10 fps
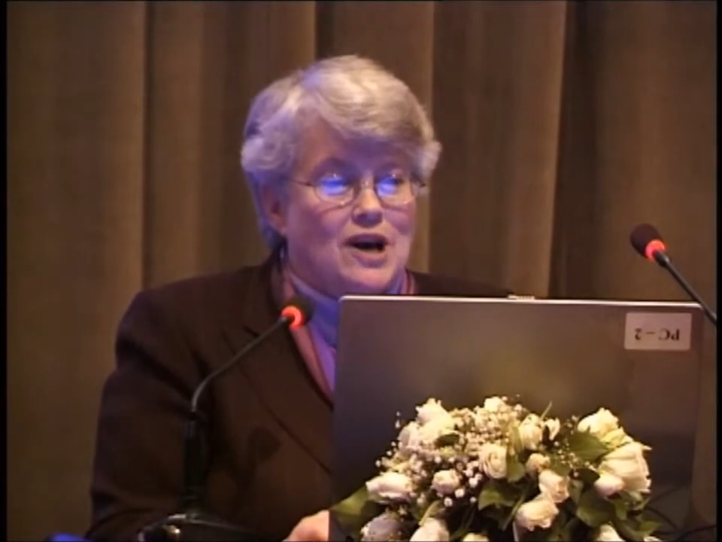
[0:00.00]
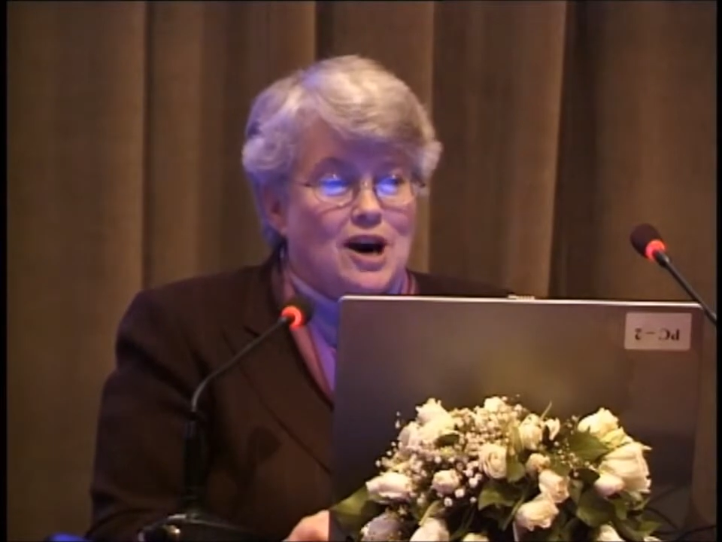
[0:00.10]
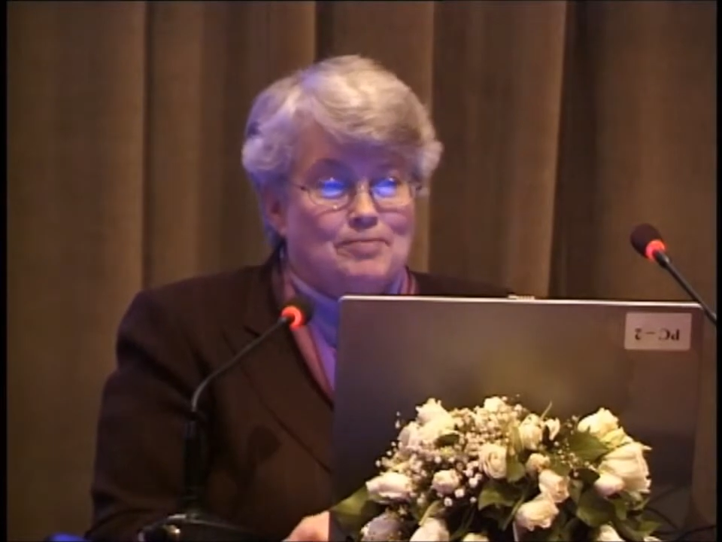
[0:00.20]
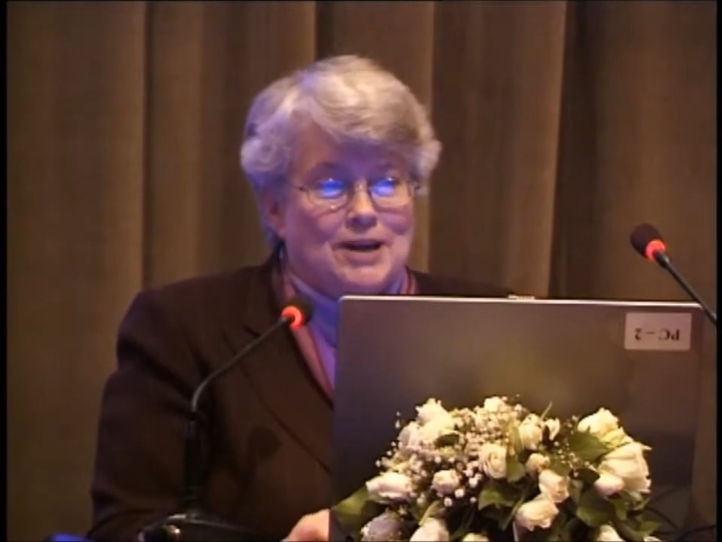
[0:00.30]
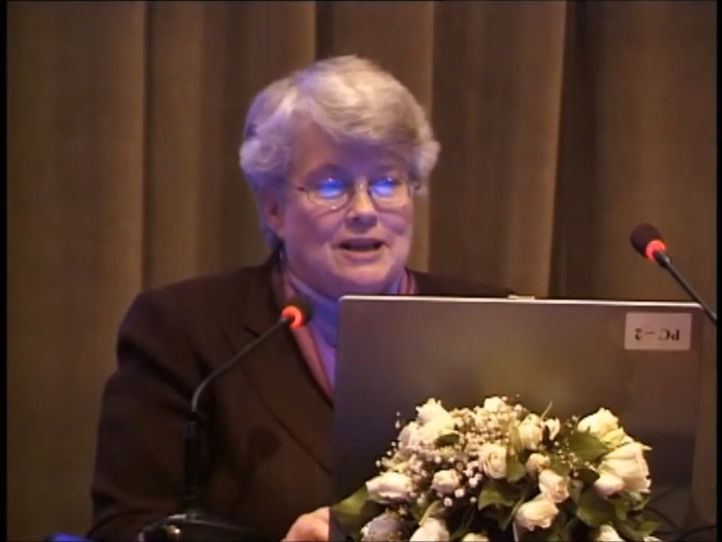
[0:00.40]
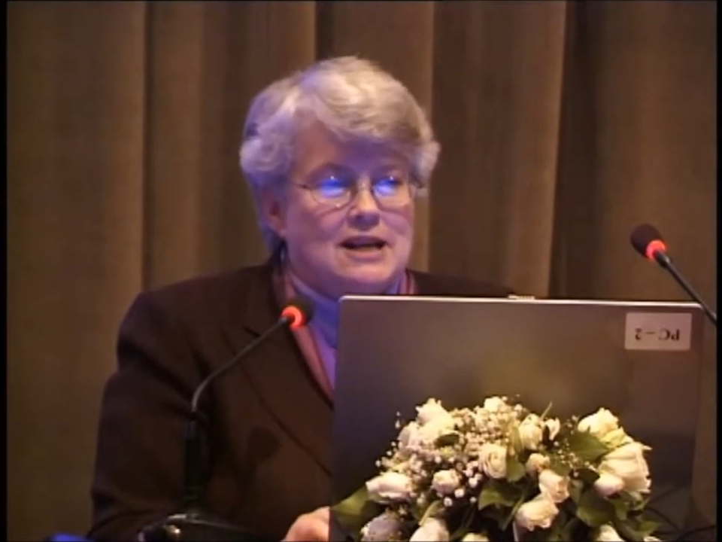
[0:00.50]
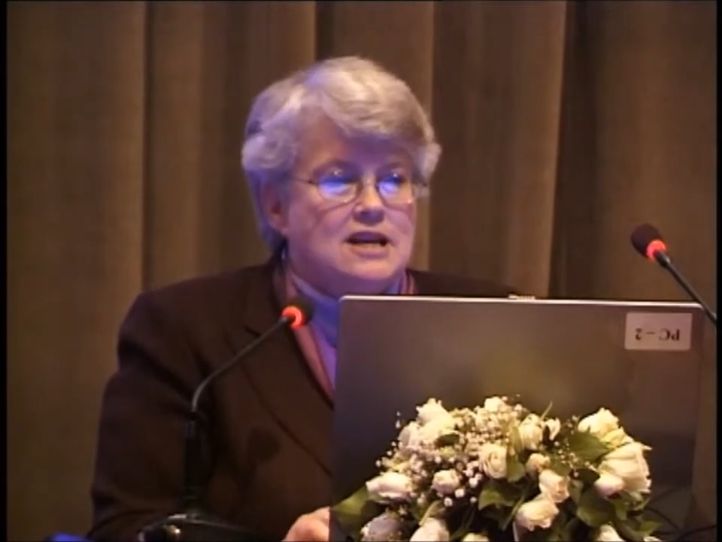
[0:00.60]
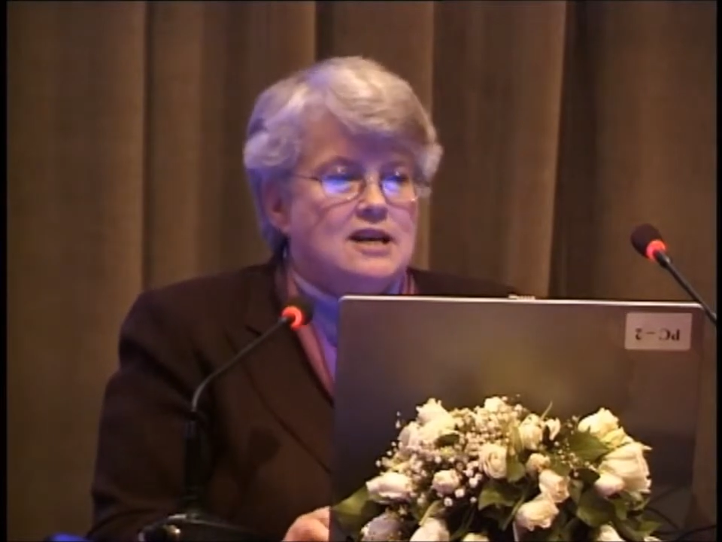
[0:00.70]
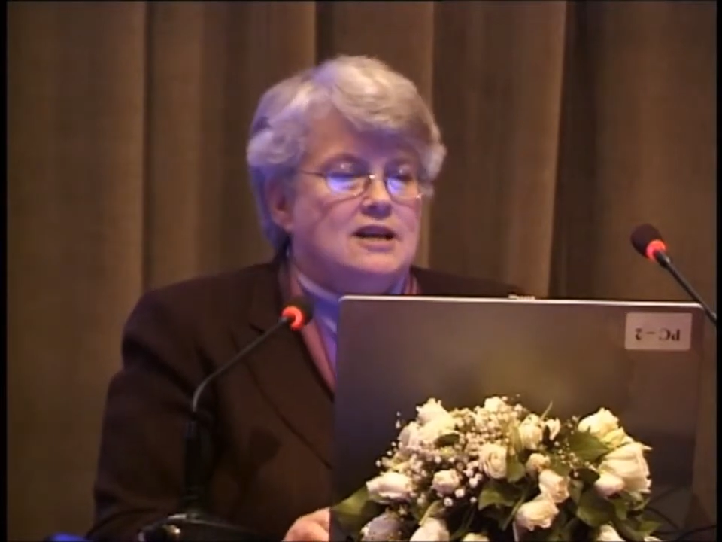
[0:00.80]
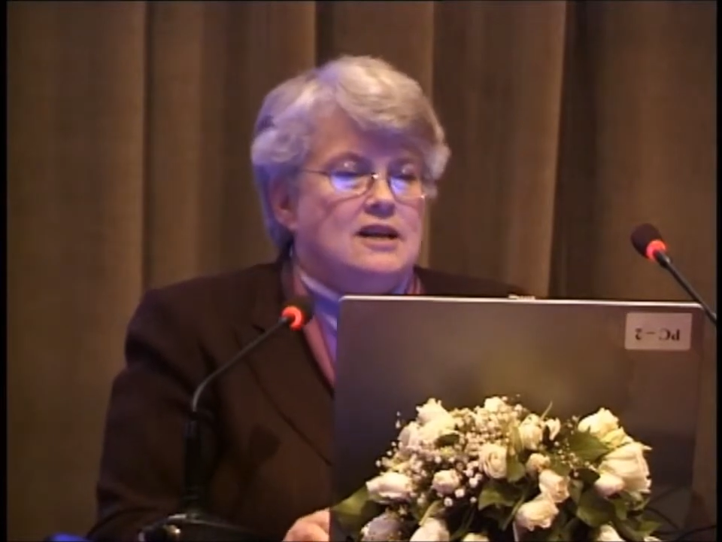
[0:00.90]
up.
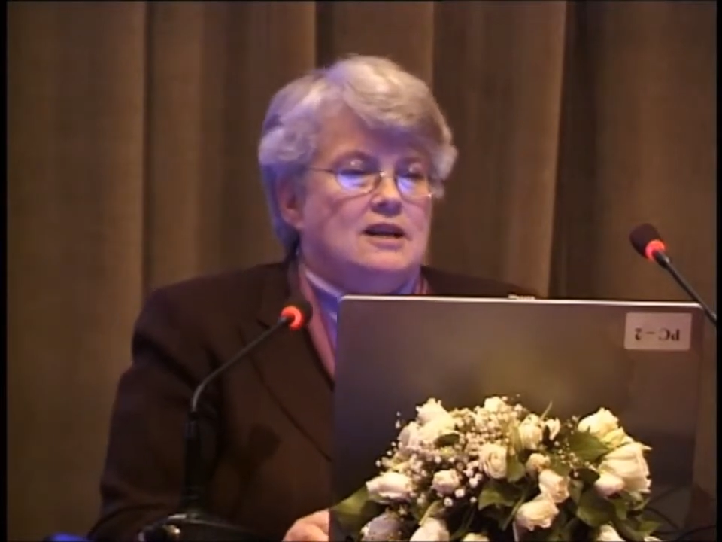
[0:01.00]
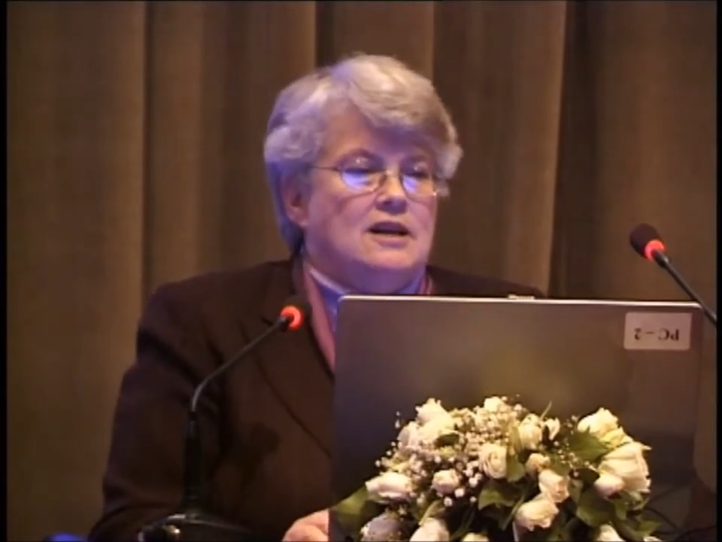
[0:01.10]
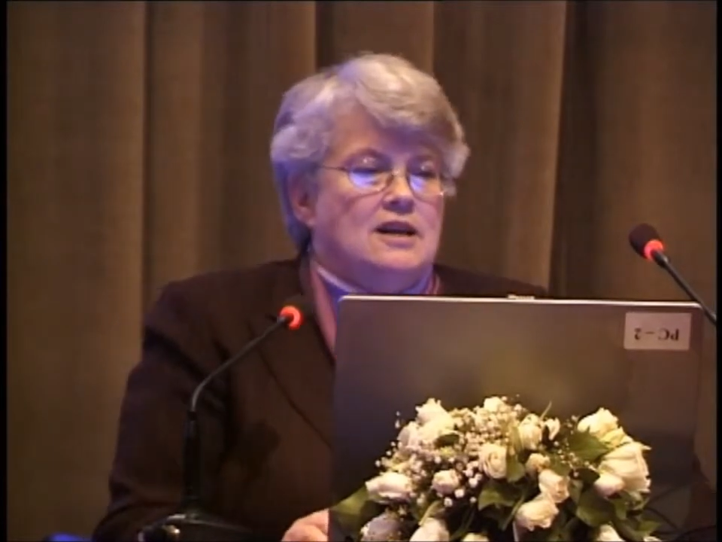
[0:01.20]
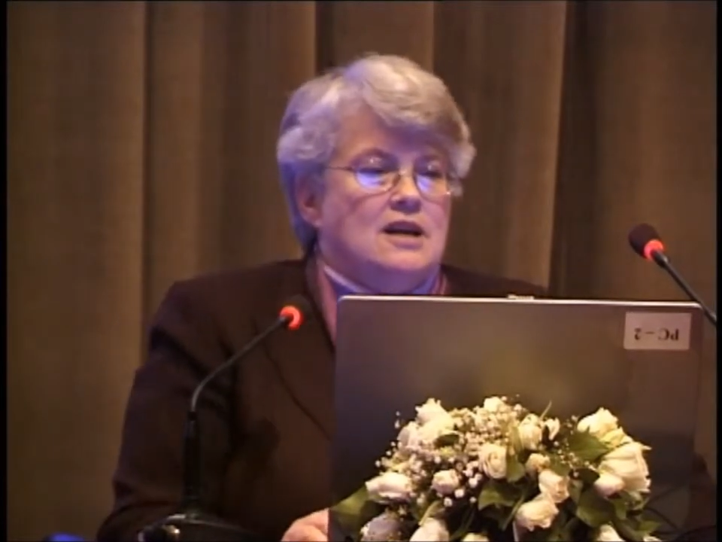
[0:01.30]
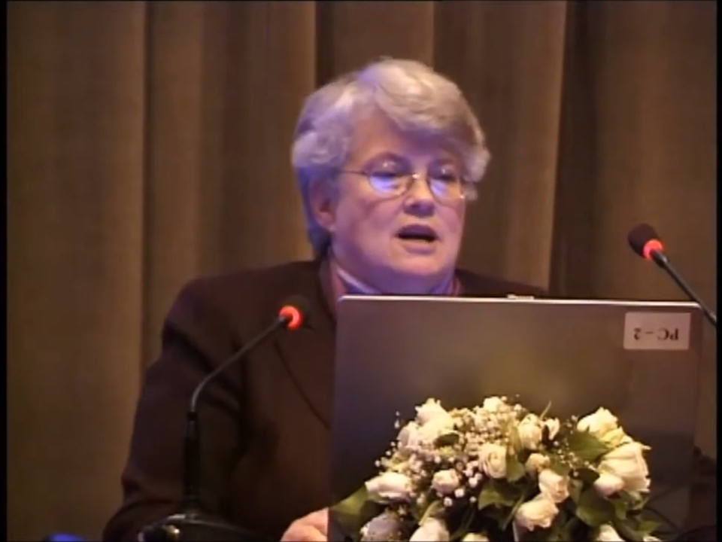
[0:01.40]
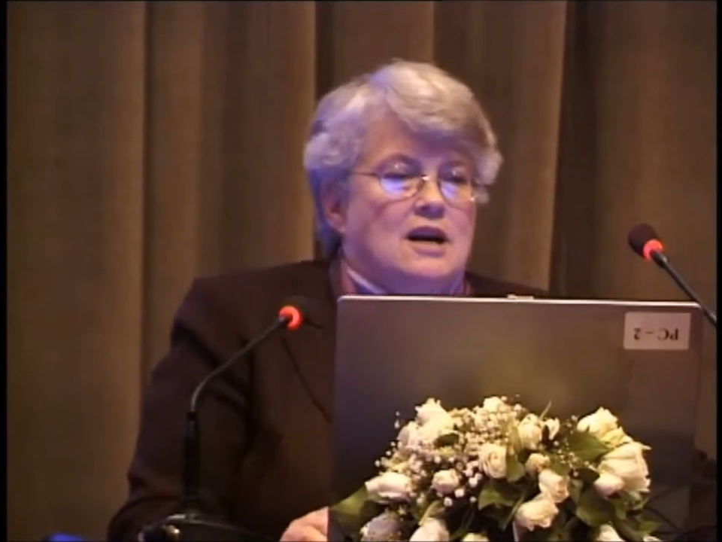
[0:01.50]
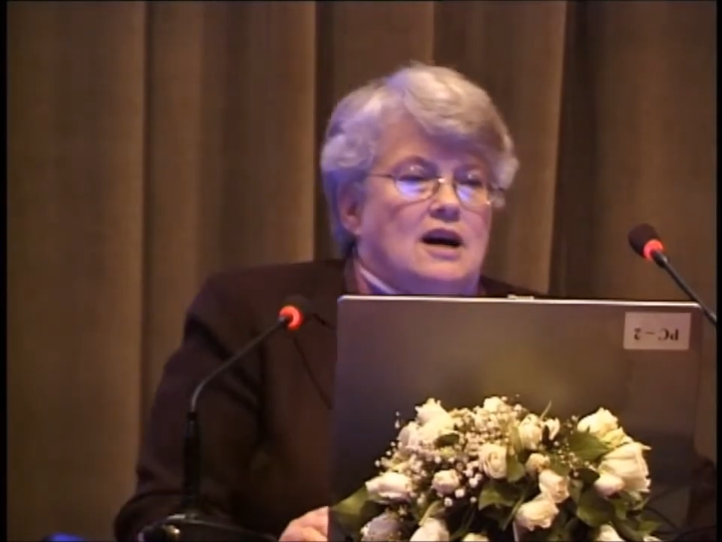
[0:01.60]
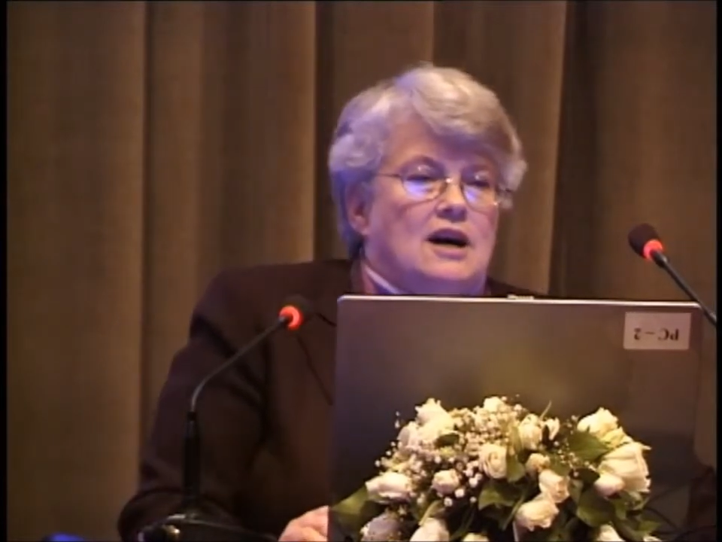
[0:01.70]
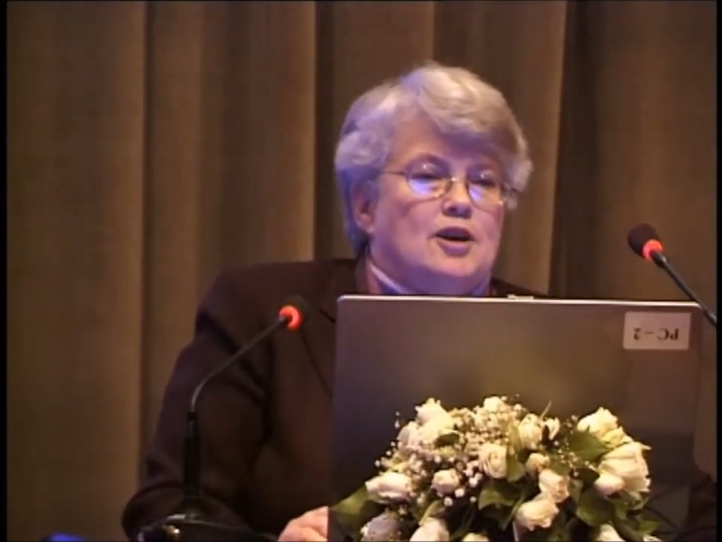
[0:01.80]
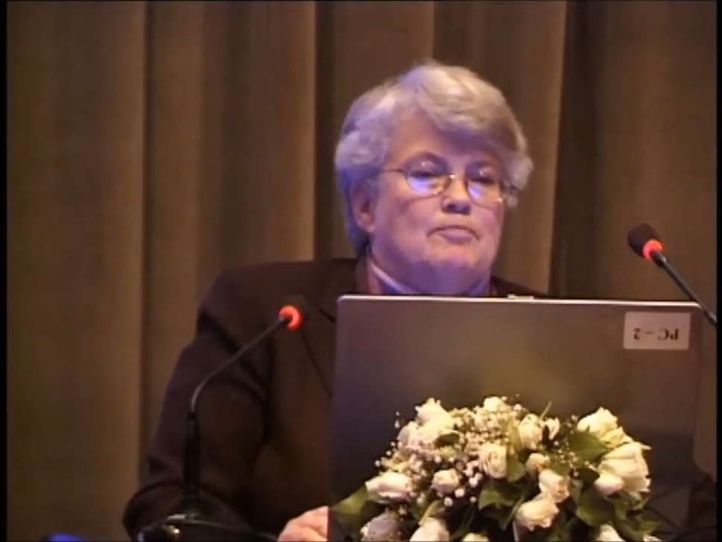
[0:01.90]

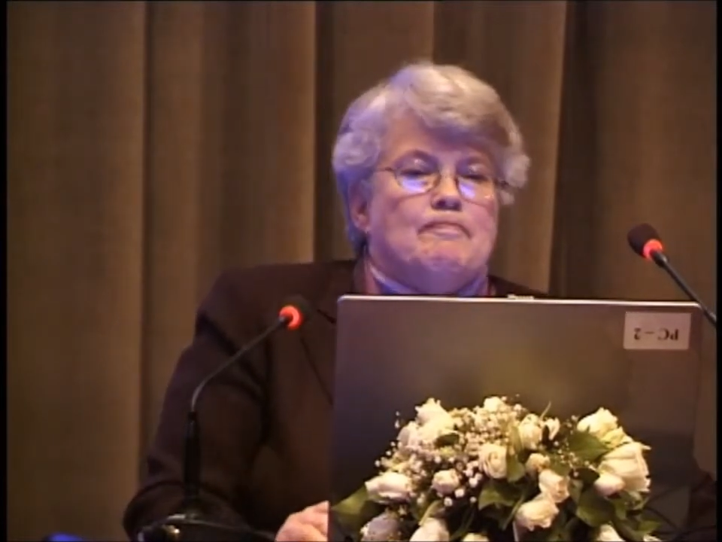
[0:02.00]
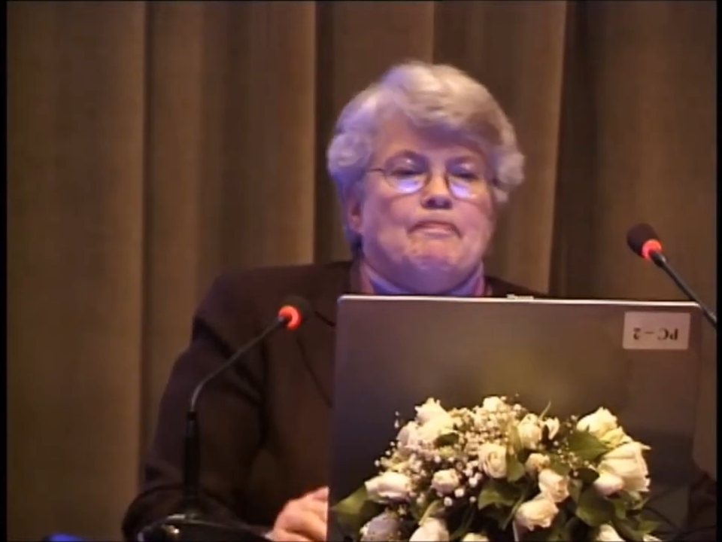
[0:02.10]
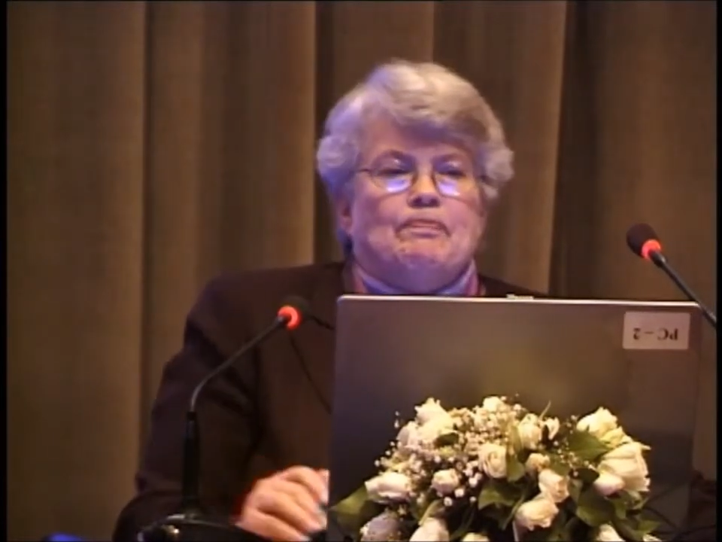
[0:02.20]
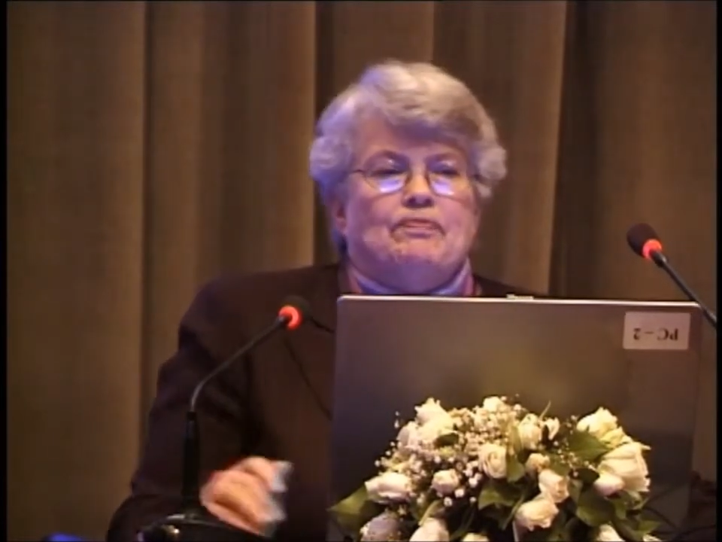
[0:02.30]
Um,